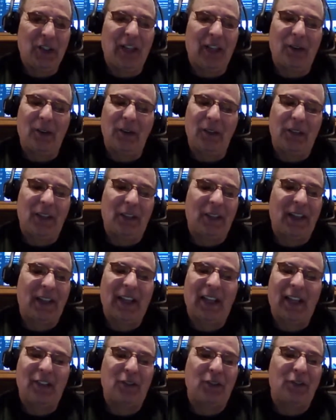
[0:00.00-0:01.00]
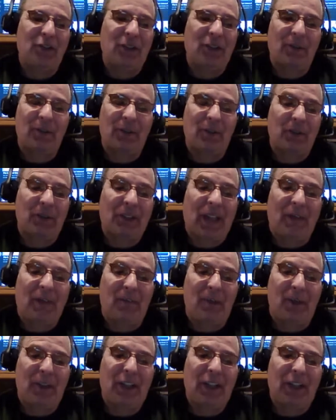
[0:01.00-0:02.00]
yeah, they got to do something with
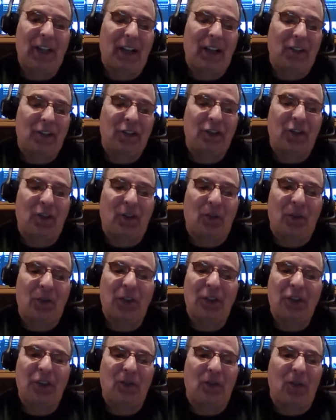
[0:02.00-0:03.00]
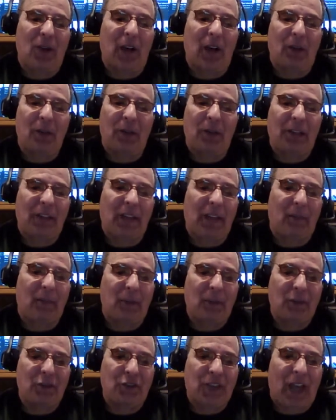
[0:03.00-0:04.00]
that money now. There's no reason why we
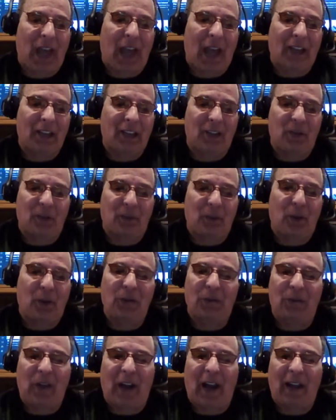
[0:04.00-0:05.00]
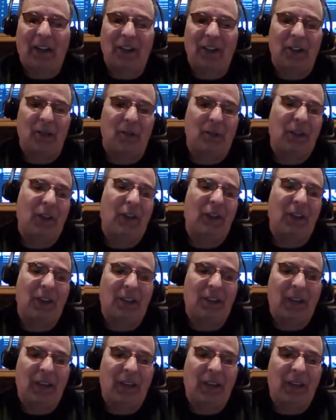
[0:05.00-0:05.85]
can't be styling and profiling in one of their